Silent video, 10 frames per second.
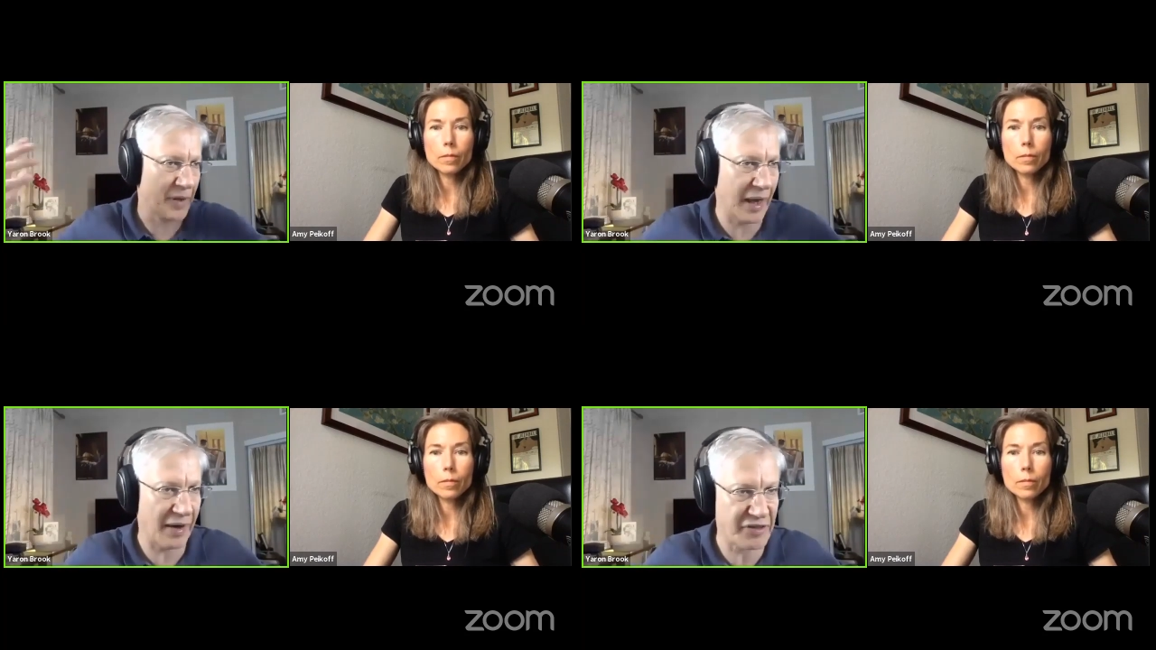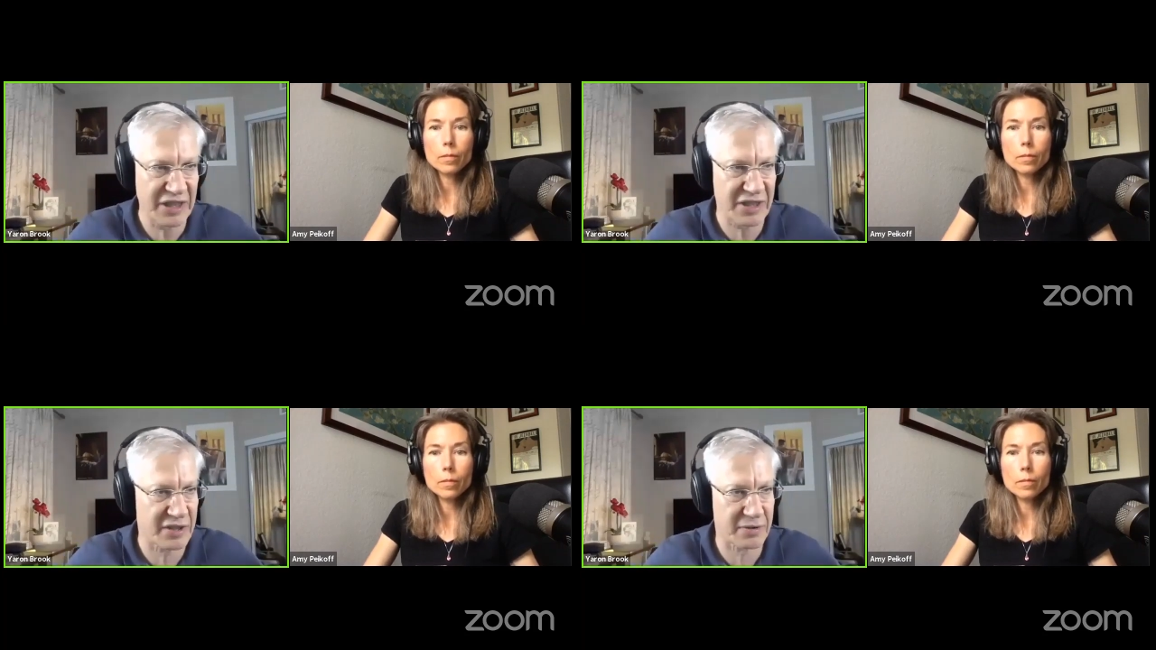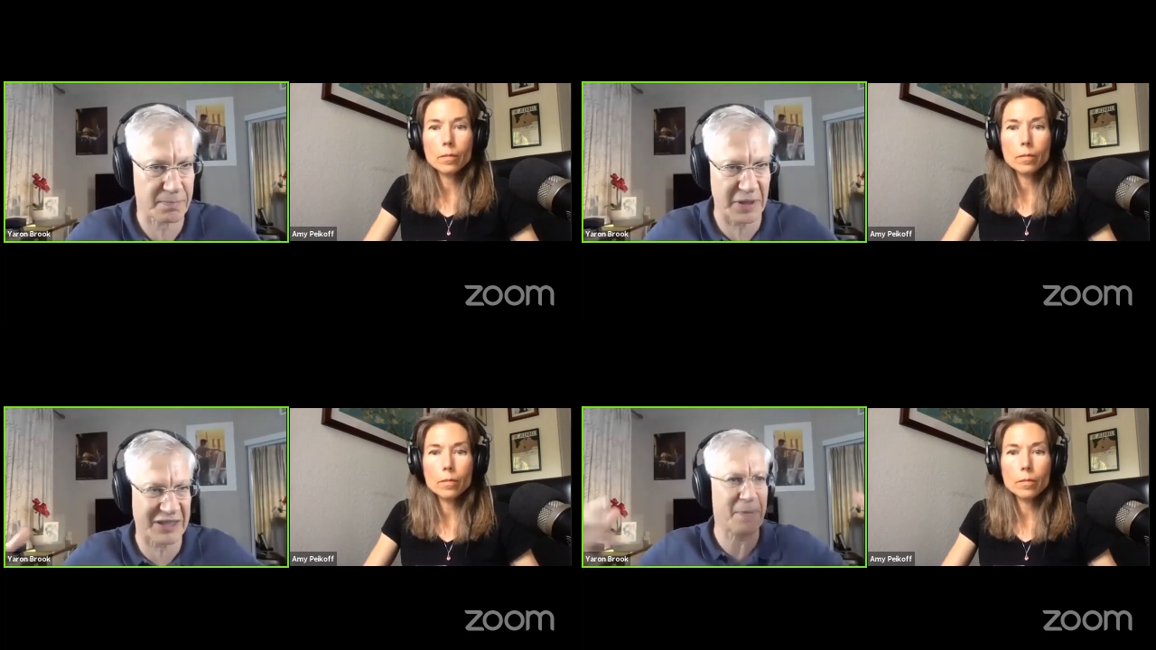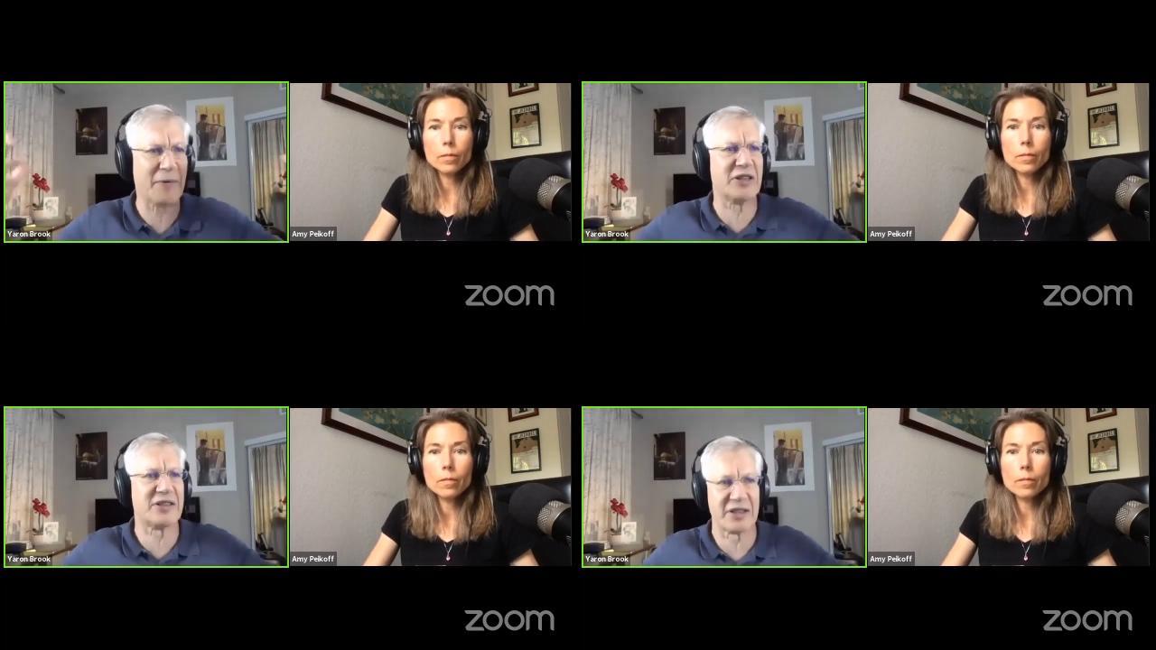Speaker 1: have these
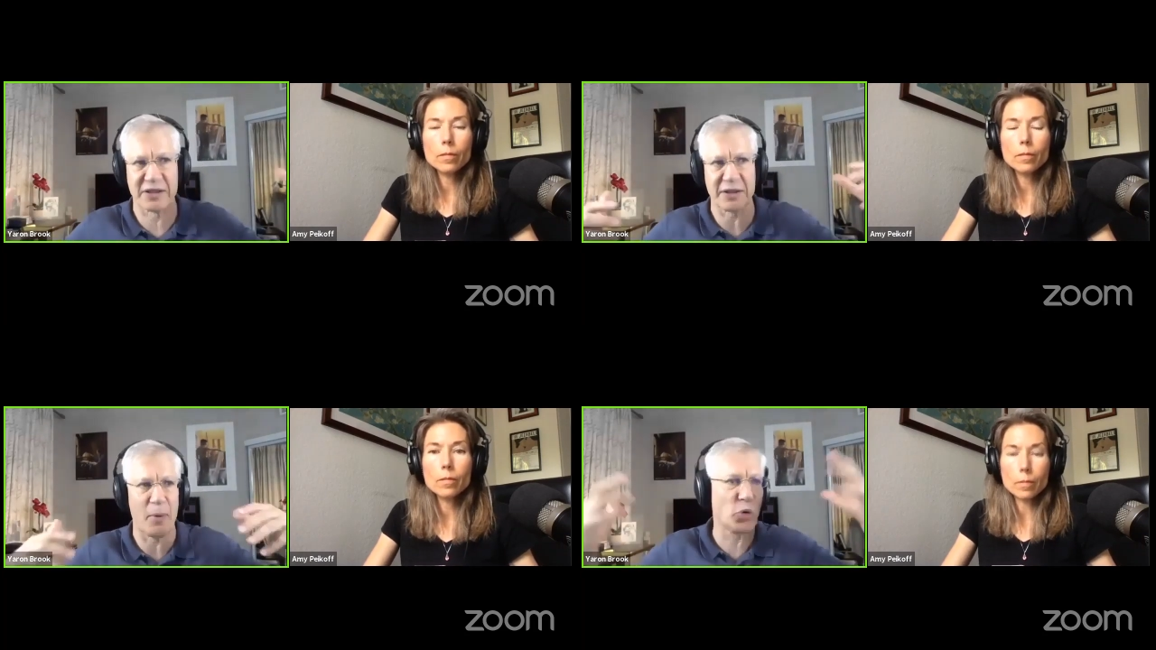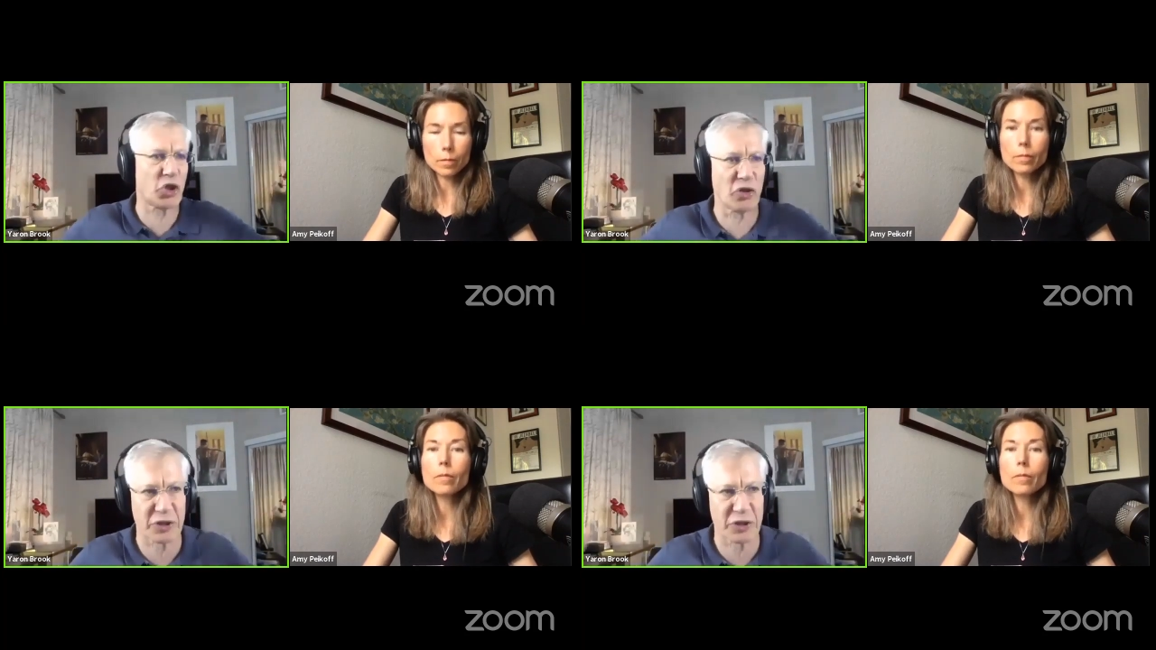experiences, emotional